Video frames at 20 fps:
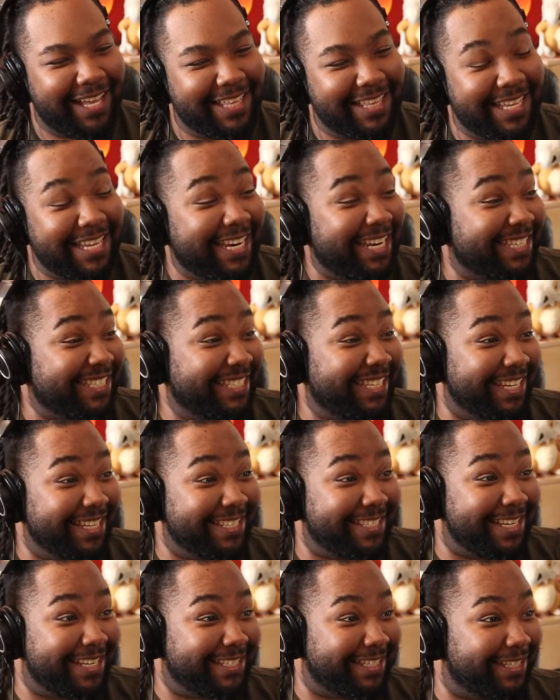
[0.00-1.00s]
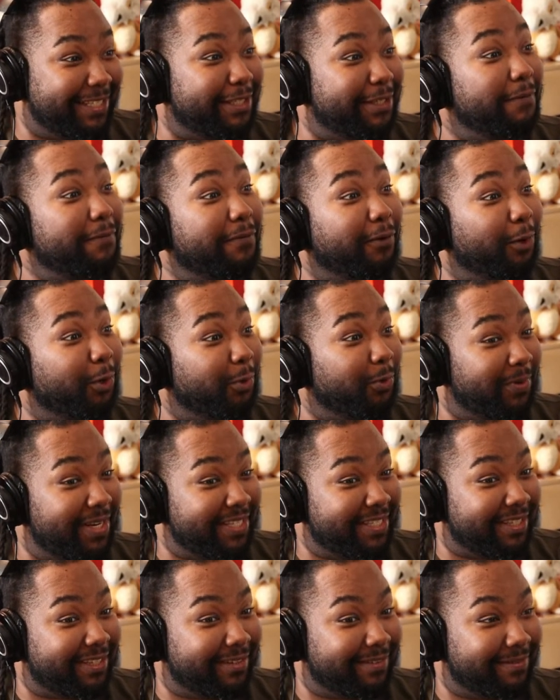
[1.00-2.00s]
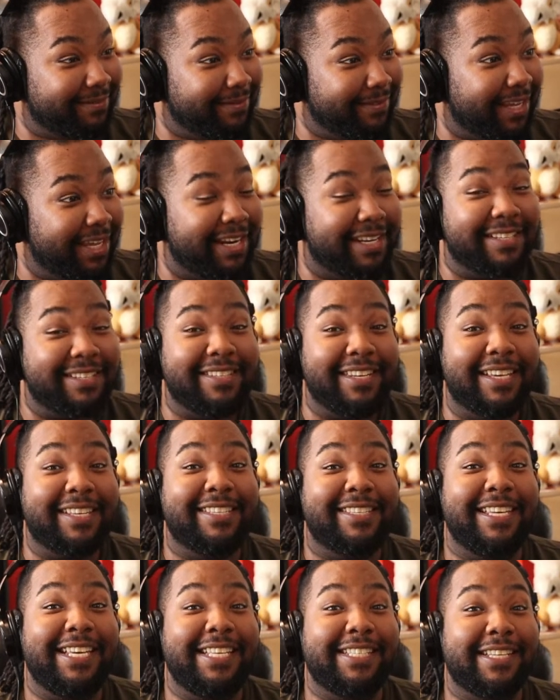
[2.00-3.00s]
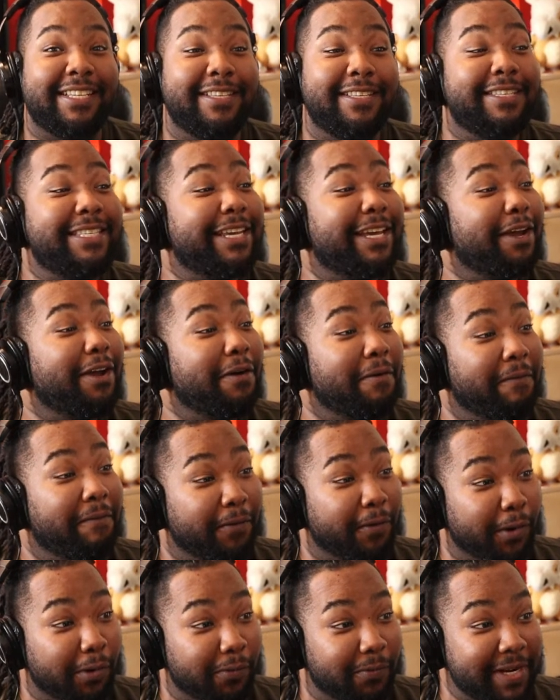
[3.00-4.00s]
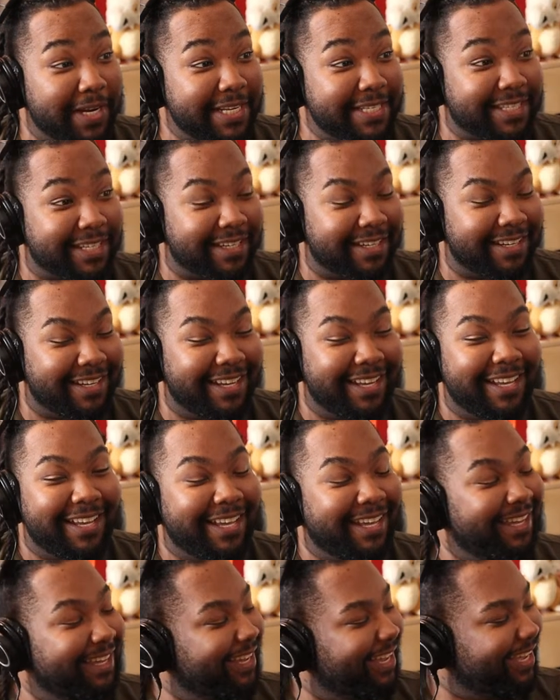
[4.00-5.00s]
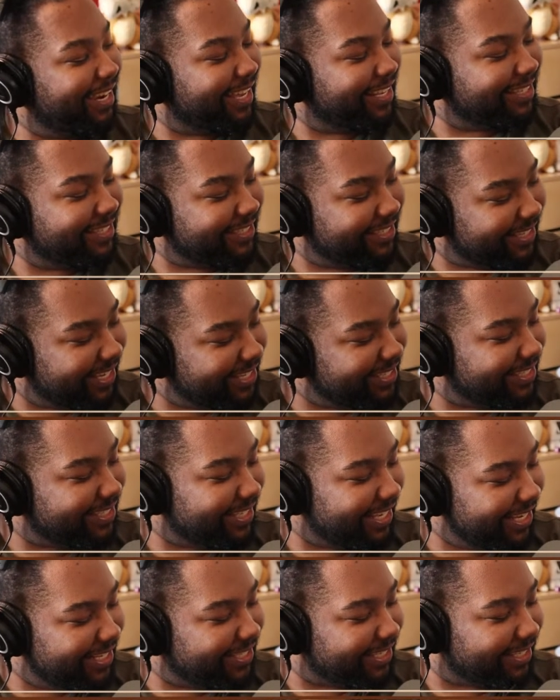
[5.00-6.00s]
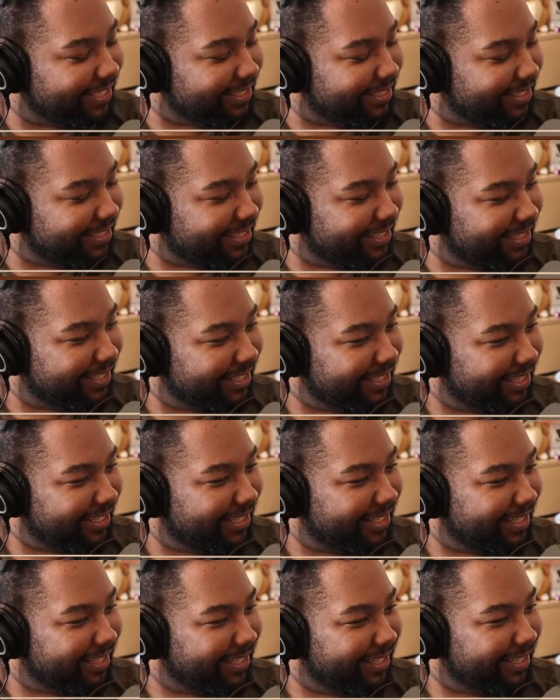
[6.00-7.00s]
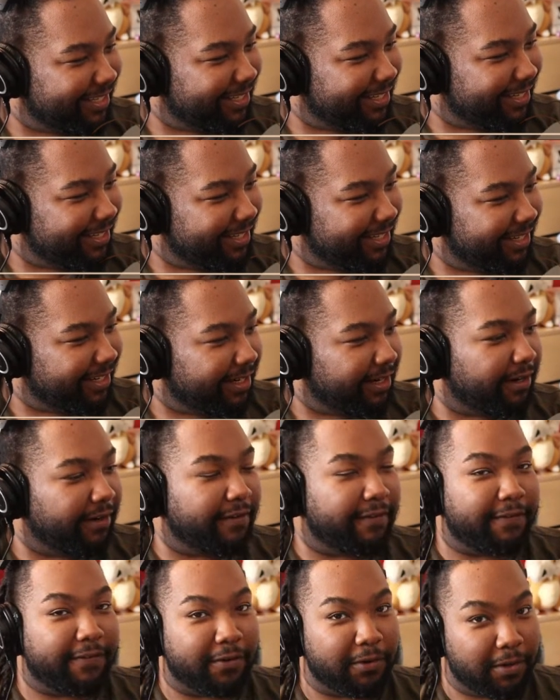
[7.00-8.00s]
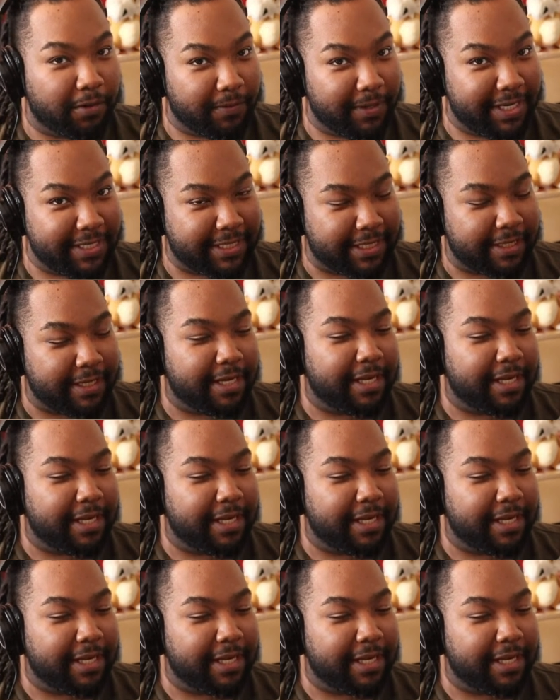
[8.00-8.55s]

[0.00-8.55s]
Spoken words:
It has 6 seasons for a reason. It has 6 seasons for a reason. It has 6 seasons for a reason.